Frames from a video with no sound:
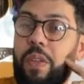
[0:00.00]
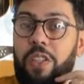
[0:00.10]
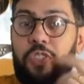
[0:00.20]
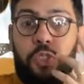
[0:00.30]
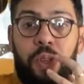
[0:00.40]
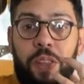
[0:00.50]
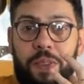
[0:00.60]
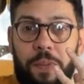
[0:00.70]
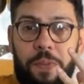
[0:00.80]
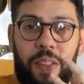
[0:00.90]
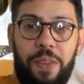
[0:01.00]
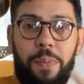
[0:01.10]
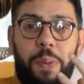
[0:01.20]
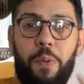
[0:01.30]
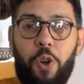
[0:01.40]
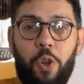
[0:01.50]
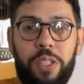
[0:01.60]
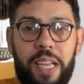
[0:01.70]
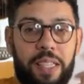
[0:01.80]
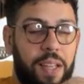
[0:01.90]
just to give a bit more
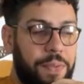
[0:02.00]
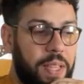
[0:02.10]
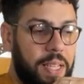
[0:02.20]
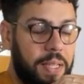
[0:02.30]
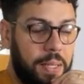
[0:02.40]
context. I think